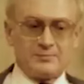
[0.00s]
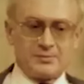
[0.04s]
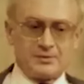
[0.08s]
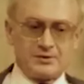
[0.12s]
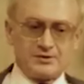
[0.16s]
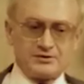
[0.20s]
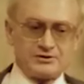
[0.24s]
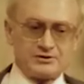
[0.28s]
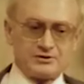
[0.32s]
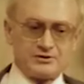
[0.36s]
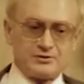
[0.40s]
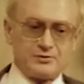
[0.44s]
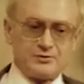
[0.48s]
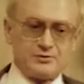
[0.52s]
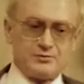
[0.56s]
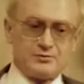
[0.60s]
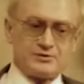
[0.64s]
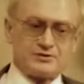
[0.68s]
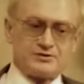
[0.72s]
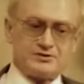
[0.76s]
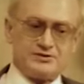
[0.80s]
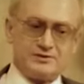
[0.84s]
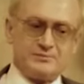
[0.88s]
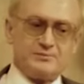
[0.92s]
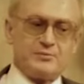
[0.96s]
A person who
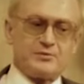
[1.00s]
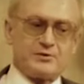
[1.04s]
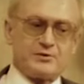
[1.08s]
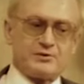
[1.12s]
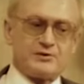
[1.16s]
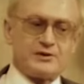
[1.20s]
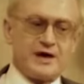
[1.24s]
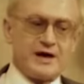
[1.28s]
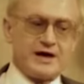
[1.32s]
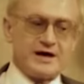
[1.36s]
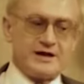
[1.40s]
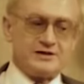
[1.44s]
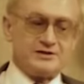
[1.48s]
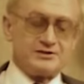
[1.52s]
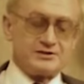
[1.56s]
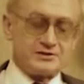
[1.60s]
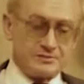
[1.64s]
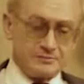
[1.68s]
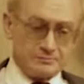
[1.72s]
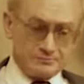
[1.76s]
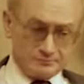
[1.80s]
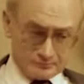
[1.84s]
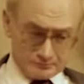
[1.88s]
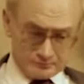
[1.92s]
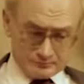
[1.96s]
was
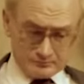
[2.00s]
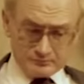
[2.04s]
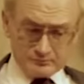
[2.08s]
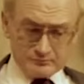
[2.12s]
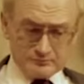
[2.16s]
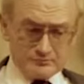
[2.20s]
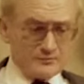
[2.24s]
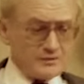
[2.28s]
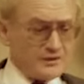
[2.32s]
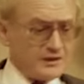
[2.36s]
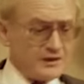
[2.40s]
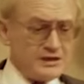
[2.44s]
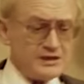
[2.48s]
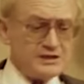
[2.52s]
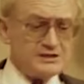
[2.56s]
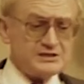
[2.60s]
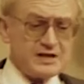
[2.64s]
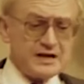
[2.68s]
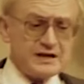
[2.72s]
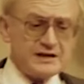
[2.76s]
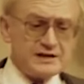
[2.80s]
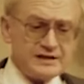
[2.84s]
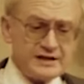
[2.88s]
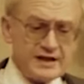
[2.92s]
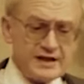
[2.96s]
demoralized
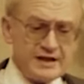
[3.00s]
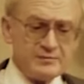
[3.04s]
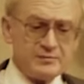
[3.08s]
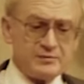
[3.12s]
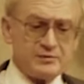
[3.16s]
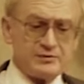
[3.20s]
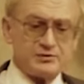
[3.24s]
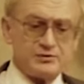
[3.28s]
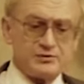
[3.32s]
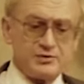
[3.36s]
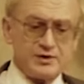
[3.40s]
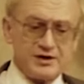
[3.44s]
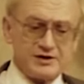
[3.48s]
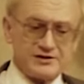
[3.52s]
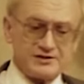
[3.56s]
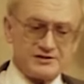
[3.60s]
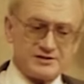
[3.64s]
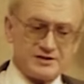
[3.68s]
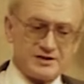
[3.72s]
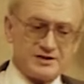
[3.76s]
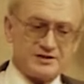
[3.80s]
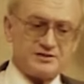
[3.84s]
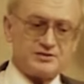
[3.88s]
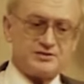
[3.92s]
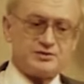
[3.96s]
is unable to
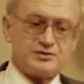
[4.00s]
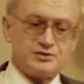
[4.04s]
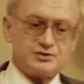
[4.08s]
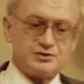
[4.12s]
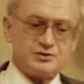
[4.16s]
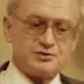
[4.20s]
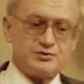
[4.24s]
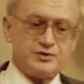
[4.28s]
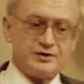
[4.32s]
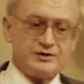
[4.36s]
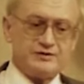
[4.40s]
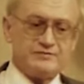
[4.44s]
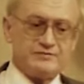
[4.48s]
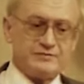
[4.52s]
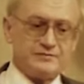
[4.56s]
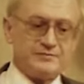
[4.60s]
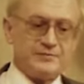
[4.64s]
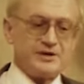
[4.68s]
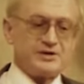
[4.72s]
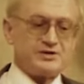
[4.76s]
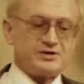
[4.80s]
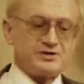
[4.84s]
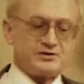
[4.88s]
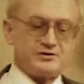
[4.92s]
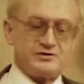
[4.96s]
assess true
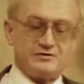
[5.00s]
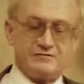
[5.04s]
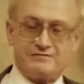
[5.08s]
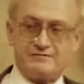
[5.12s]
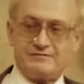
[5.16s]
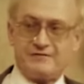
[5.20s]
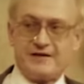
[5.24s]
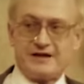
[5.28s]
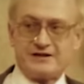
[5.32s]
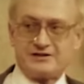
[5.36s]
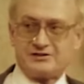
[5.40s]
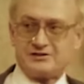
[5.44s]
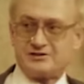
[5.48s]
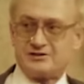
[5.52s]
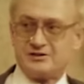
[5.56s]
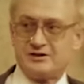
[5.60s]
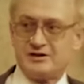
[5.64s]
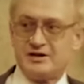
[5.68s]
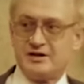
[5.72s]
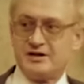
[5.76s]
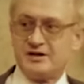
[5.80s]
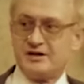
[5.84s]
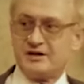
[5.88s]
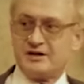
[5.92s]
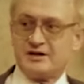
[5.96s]
information. The facts
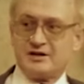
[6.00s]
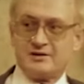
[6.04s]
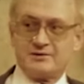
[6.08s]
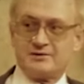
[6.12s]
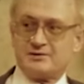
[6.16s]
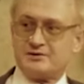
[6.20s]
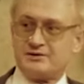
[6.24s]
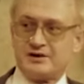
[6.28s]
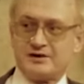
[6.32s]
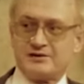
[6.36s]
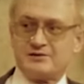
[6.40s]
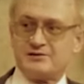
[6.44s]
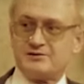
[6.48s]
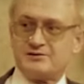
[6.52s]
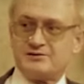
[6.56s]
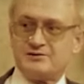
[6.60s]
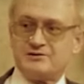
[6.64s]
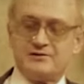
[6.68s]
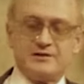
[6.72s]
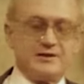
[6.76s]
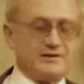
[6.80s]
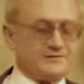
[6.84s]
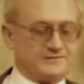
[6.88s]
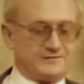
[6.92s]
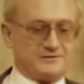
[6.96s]
tell
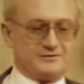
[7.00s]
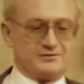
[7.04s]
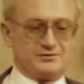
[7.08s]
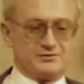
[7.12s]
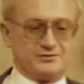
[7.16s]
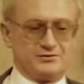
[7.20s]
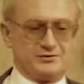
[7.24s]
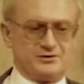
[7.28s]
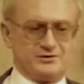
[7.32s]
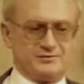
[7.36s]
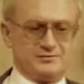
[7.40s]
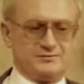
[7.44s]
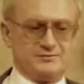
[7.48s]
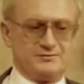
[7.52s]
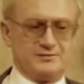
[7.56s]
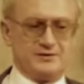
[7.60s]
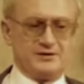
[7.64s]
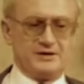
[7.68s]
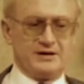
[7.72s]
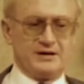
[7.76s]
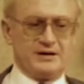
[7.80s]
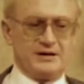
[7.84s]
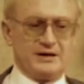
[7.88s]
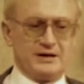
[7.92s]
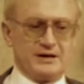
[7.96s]
nothing to him.
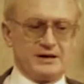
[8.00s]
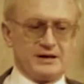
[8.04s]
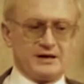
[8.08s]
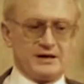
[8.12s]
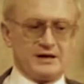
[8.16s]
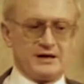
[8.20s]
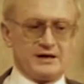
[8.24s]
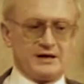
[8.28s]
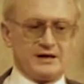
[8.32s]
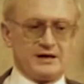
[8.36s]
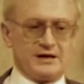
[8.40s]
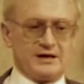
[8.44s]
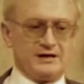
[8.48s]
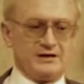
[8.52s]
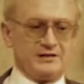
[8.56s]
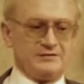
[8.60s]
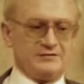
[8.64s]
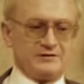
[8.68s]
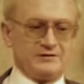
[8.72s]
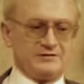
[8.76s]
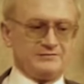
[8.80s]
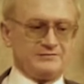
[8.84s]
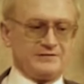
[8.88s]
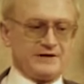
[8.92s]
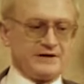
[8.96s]
Uh,
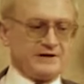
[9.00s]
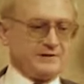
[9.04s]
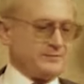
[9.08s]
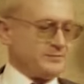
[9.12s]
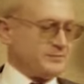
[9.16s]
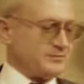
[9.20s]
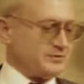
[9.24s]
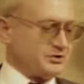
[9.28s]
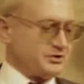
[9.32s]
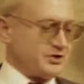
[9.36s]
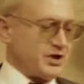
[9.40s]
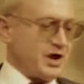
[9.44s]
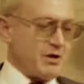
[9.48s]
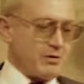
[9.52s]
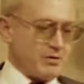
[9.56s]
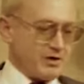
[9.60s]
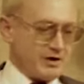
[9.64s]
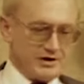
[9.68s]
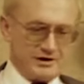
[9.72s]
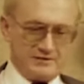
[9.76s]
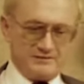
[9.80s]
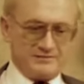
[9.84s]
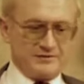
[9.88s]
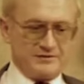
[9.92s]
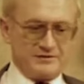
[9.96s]
even if I
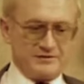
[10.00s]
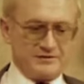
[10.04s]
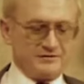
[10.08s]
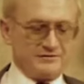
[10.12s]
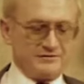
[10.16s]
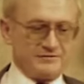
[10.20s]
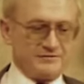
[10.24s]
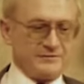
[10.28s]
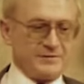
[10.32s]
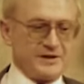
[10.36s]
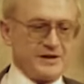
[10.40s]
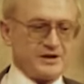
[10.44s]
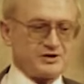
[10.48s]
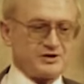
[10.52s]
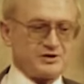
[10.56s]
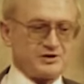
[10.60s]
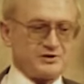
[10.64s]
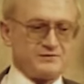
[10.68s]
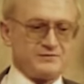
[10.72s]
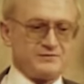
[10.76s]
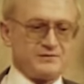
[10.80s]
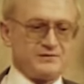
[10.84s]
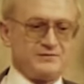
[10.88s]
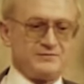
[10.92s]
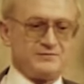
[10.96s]
shower him with
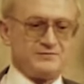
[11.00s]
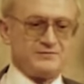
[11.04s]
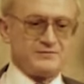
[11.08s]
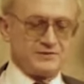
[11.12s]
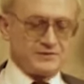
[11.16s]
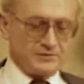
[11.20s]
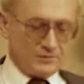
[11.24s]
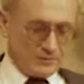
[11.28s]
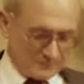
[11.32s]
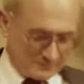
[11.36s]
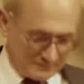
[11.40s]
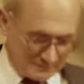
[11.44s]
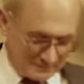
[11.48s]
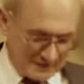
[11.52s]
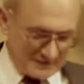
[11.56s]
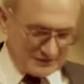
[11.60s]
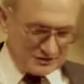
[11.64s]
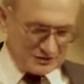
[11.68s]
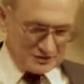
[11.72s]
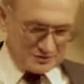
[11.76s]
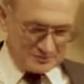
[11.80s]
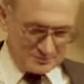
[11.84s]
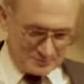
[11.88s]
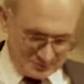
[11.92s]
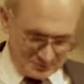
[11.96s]
information, with, with
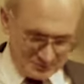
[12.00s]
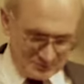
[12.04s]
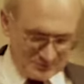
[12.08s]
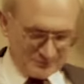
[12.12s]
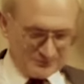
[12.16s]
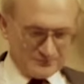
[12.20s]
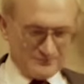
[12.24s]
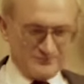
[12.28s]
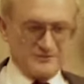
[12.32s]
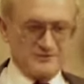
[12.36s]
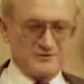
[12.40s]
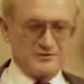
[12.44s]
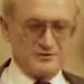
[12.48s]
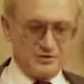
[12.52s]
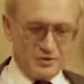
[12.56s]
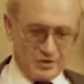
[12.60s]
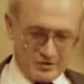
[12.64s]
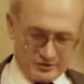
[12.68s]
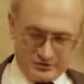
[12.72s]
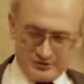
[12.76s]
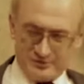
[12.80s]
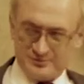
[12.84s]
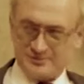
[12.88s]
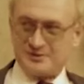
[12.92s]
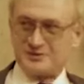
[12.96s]
authentic proof, with
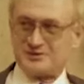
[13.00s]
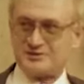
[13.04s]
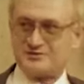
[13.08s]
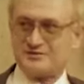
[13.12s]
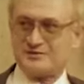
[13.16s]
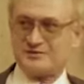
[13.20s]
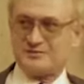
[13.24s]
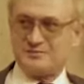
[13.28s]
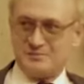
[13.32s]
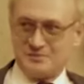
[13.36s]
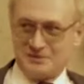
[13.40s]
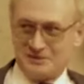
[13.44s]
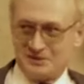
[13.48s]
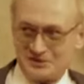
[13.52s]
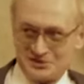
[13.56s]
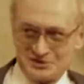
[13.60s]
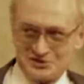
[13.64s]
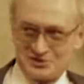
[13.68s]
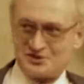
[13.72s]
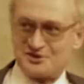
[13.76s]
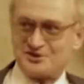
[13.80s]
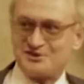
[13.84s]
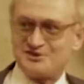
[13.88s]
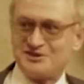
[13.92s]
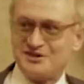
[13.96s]
documents, with
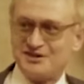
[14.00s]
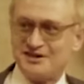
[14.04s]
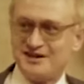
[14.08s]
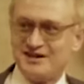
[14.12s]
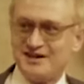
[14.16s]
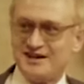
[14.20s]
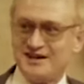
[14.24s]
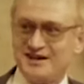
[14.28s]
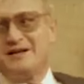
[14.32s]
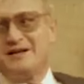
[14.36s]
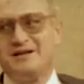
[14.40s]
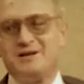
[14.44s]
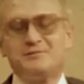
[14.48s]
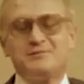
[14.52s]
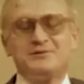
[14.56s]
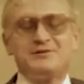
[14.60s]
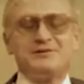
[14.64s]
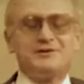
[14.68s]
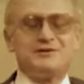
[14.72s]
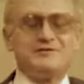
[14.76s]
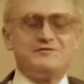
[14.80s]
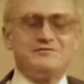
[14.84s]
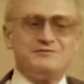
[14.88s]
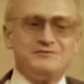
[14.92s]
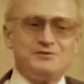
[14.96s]
pictures, he
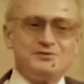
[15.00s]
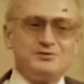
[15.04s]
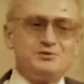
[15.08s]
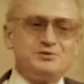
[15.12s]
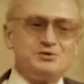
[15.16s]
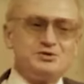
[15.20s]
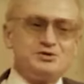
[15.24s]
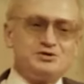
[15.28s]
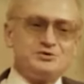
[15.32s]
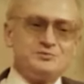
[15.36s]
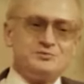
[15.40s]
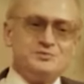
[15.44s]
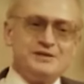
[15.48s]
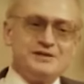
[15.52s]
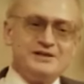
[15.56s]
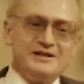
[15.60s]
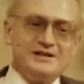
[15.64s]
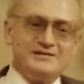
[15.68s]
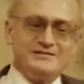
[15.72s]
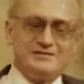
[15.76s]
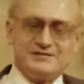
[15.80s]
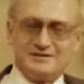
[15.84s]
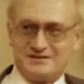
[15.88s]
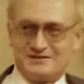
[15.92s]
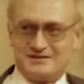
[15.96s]
will refuse to
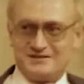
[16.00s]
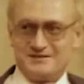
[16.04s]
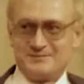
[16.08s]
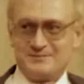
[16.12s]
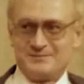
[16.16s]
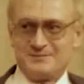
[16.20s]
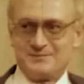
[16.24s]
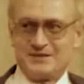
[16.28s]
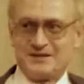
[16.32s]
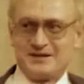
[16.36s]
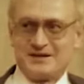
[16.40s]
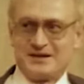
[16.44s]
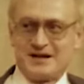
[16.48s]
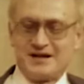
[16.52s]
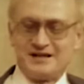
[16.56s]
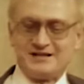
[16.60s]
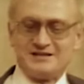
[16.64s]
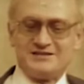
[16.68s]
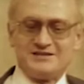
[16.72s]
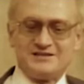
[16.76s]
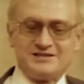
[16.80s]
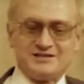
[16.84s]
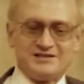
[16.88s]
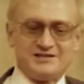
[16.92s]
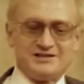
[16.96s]
believe it
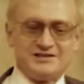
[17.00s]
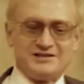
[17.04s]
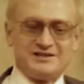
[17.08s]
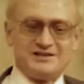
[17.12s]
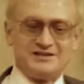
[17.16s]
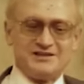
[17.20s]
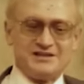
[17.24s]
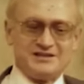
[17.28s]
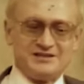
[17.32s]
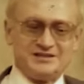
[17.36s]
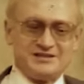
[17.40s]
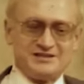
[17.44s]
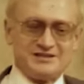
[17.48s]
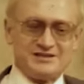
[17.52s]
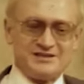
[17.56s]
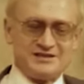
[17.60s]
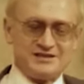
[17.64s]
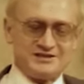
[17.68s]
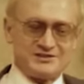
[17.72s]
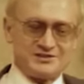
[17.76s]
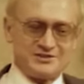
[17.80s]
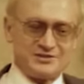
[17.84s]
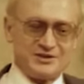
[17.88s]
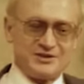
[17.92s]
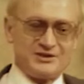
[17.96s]
until he,
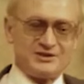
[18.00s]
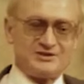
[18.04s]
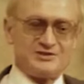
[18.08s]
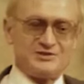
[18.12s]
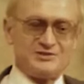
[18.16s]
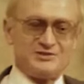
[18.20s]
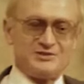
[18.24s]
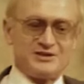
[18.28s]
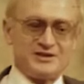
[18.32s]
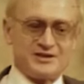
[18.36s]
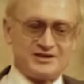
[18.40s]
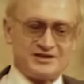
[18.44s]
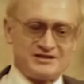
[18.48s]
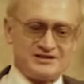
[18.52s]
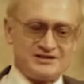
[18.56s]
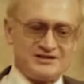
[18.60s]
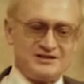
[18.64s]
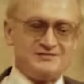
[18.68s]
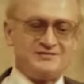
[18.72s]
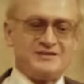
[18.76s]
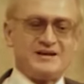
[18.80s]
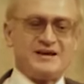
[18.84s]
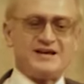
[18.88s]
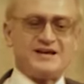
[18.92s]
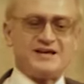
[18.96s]
he is going to
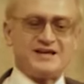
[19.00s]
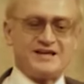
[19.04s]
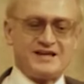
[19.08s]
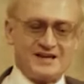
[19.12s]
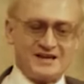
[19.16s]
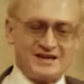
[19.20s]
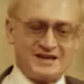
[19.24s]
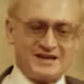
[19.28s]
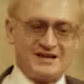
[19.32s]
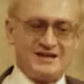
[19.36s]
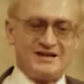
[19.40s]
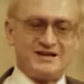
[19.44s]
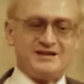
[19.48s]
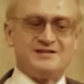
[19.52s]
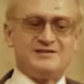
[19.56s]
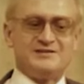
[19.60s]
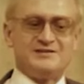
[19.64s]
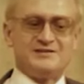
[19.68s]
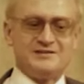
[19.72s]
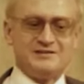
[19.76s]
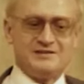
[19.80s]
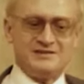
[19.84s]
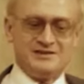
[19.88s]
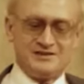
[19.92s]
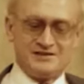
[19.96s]
receive a kick in,
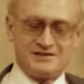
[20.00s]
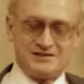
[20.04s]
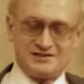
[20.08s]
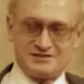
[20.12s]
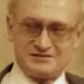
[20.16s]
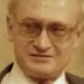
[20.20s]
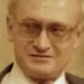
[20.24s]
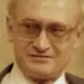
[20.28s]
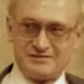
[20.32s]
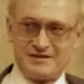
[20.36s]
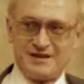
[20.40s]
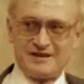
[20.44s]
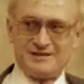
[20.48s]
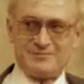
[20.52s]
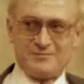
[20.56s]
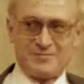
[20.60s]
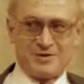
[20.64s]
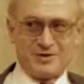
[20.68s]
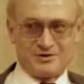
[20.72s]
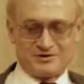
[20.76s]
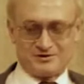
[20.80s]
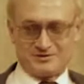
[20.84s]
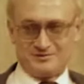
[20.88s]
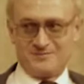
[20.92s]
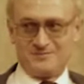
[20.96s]
the, in his fat
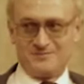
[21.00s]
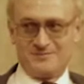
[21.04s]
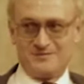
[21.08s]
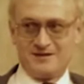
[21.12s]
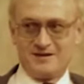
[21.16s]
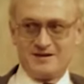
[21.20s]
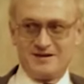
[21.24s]
bottom.